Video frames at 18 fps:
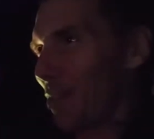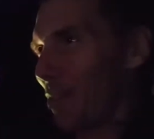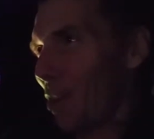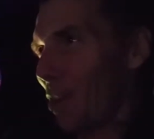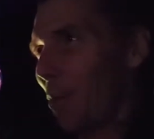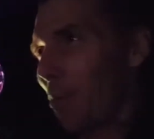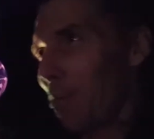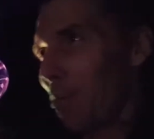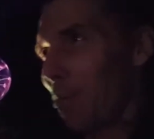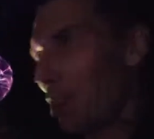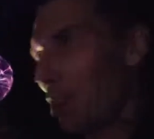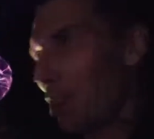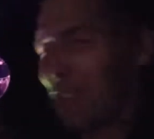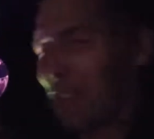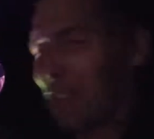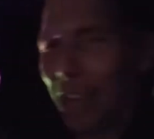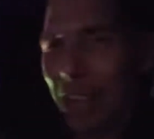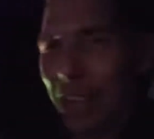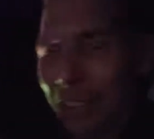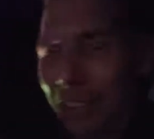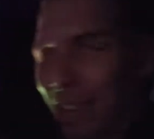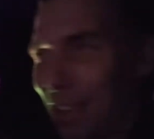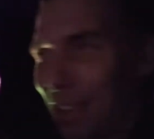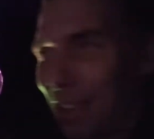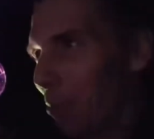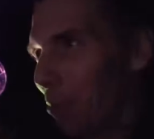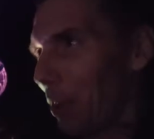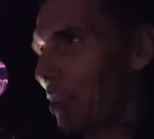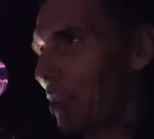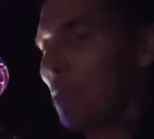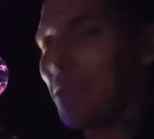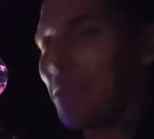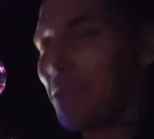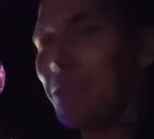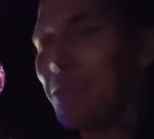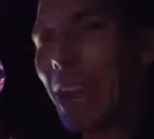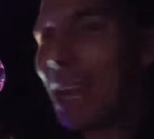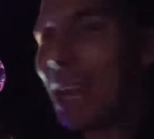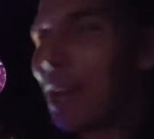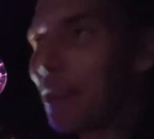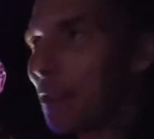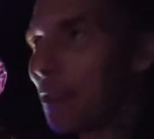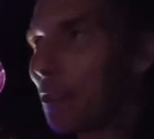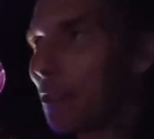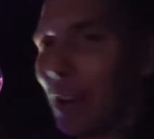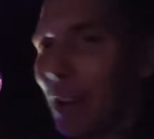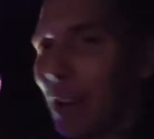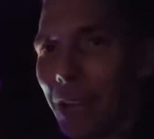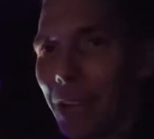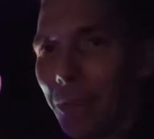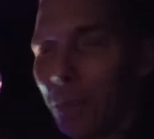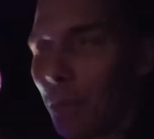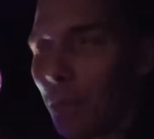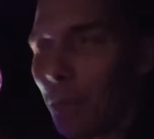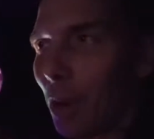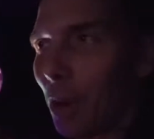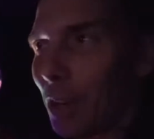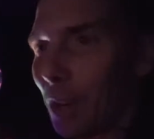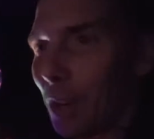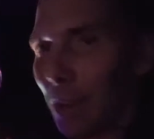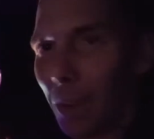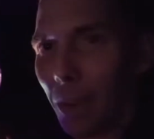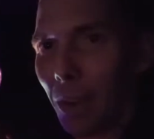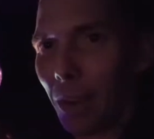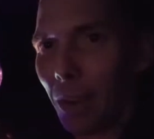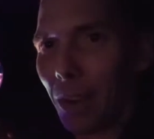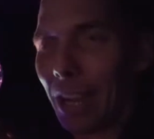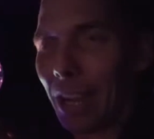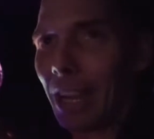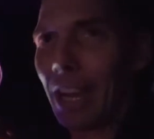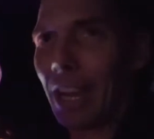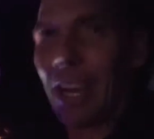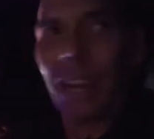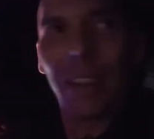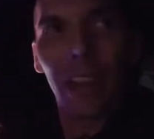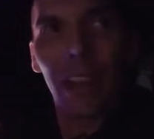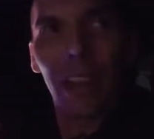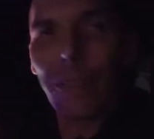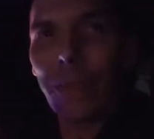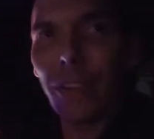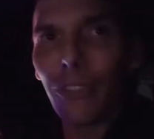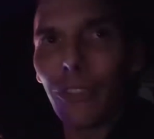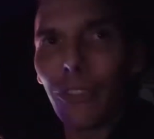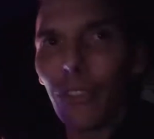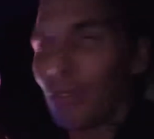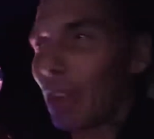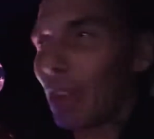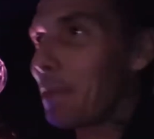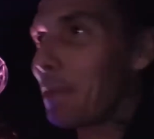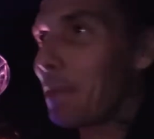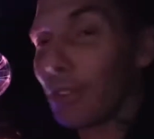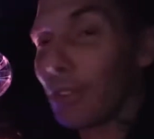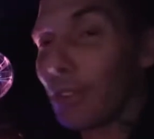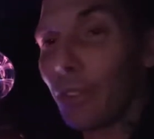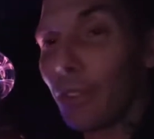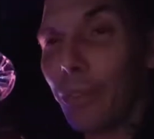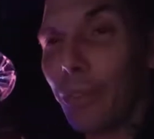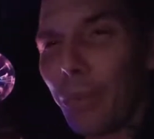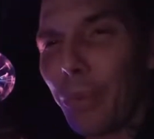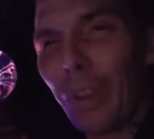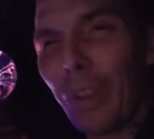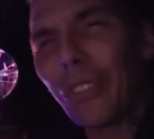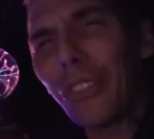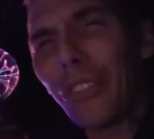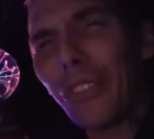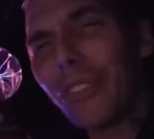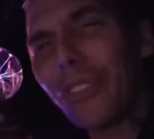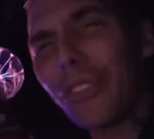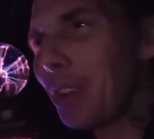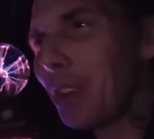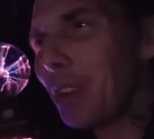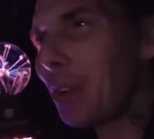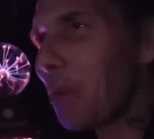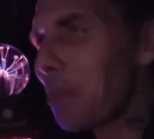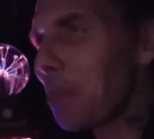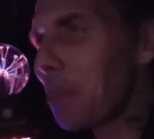redone and did this way to make it fucking work. All right, they've been searching for a single